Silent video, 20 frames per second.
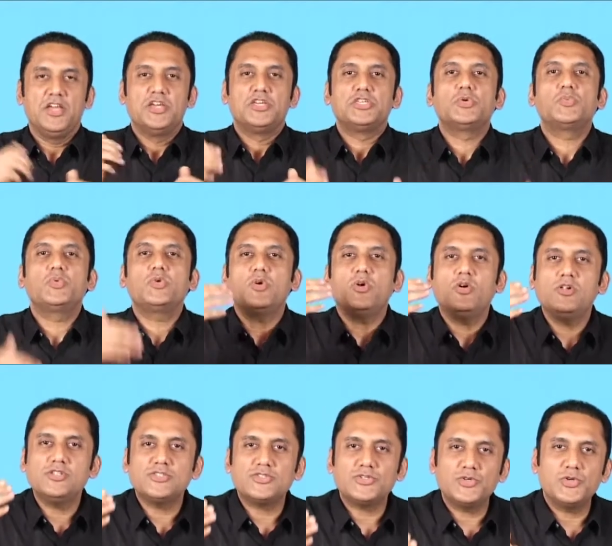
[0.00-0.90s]
You will
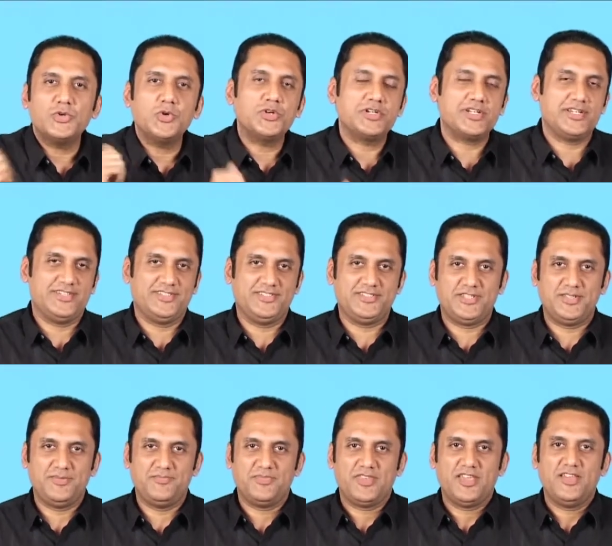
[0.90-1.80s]
also notice
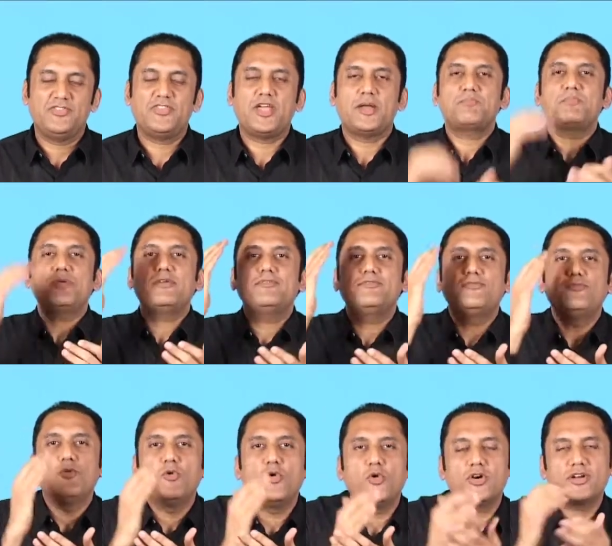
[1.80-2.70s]
that
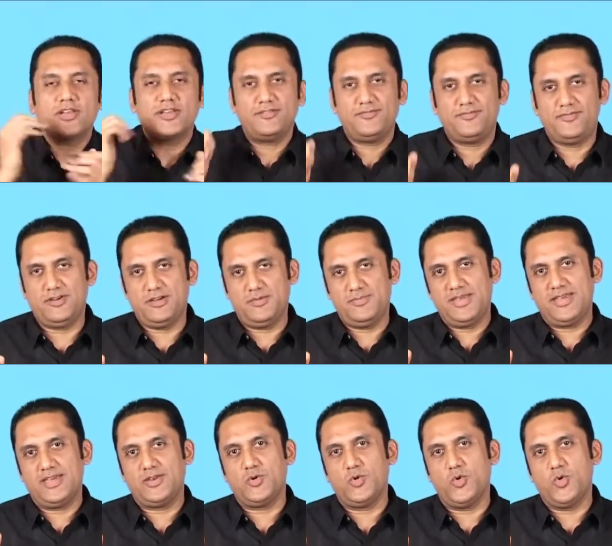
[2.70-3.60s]
before confirming
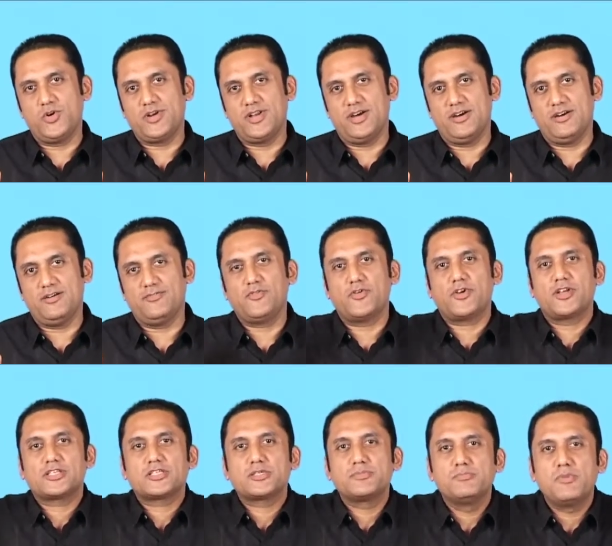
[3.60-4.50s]
an order for a
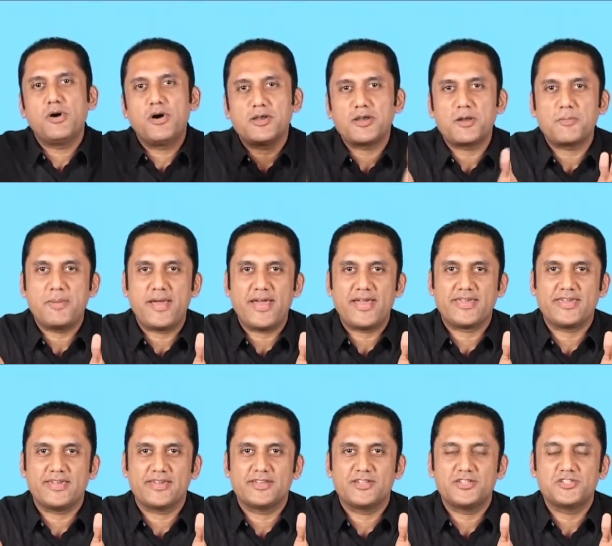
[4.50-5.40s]
smaller
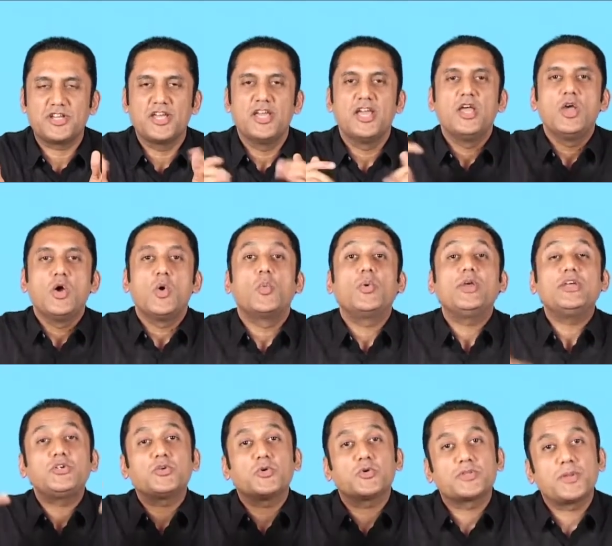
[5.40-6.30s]
package, we
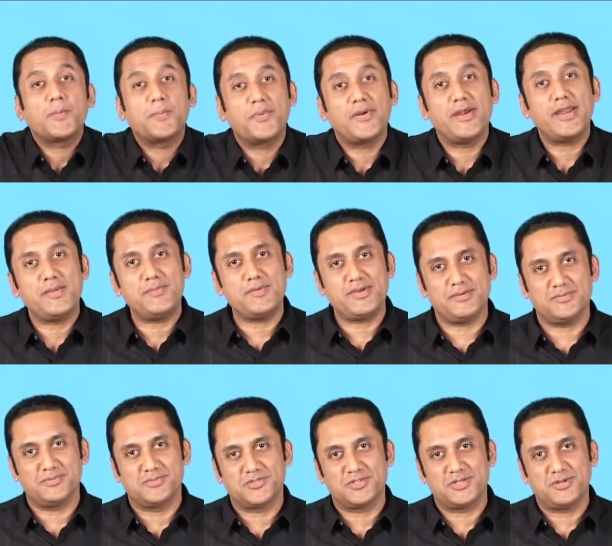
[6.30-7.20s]
show the
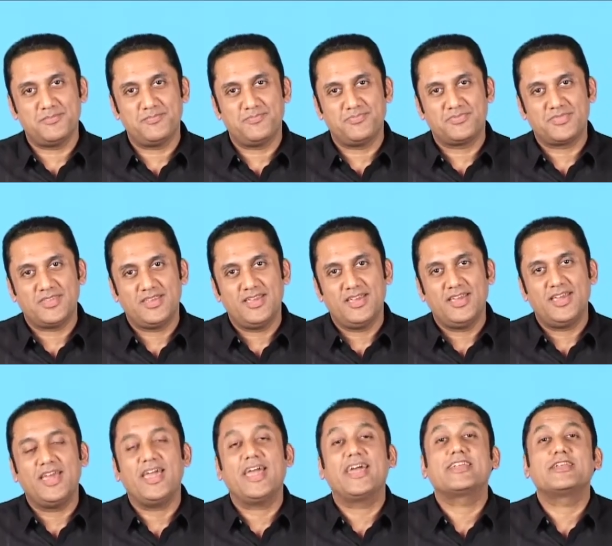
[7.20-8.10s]
premiums.
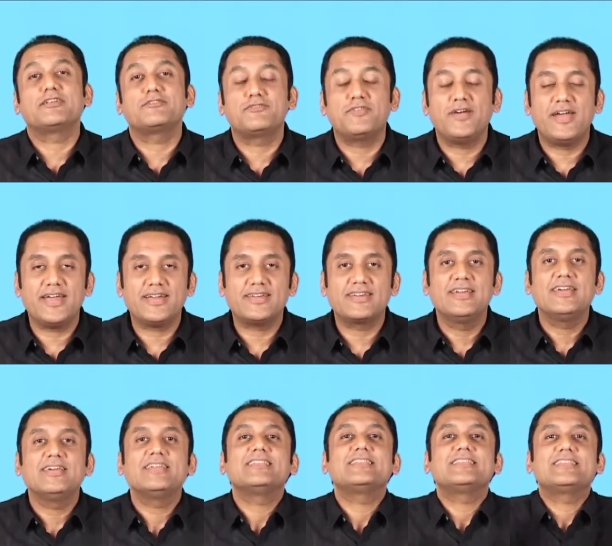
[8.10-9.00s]
And in fact,
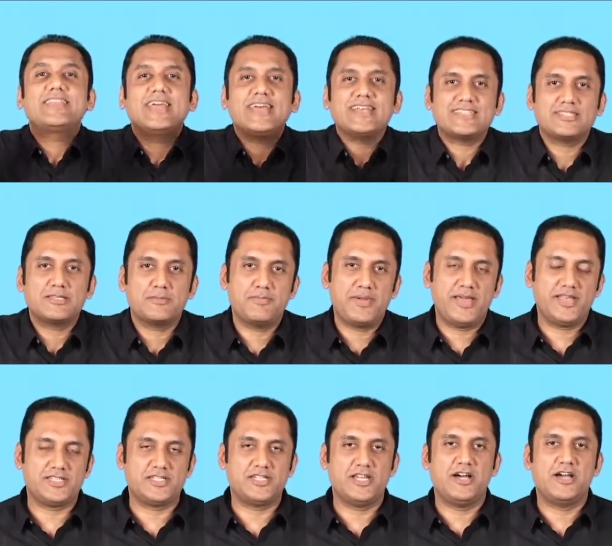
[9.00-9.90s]
that's the
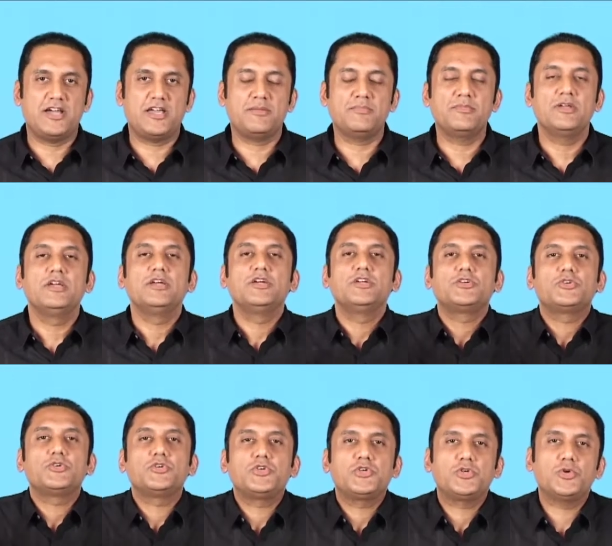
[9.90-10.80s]
best time
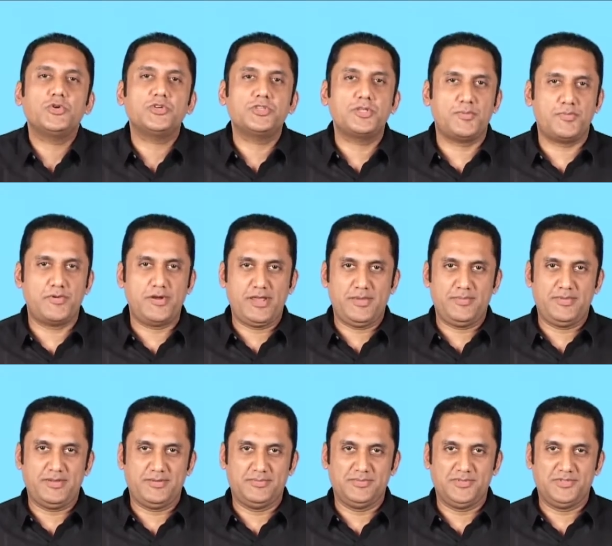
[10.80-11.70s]
to show the
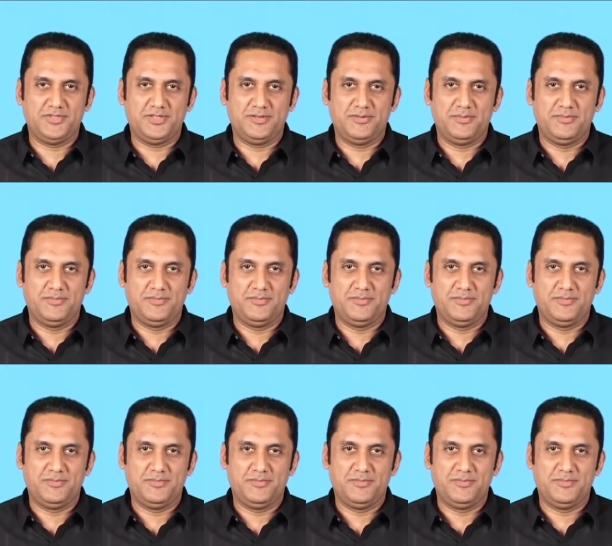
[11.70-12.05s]
premiums.